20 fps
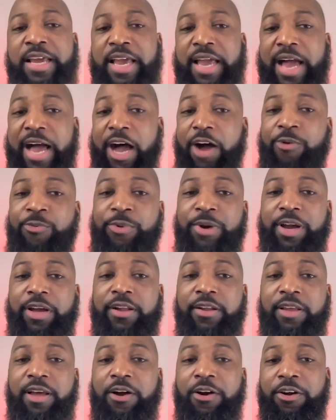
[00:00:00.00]
how
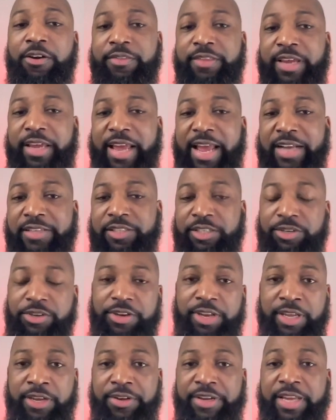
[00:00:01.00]
well are they
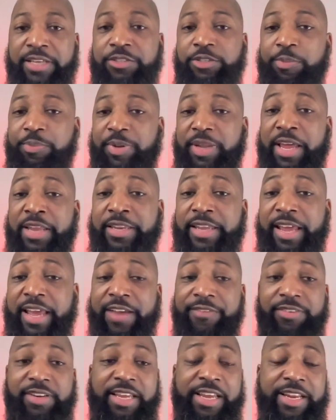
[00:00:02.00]
executing against the plan they
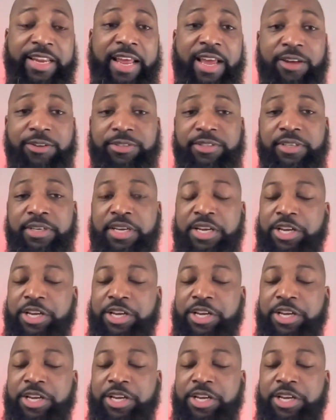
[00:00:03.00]
have laid out?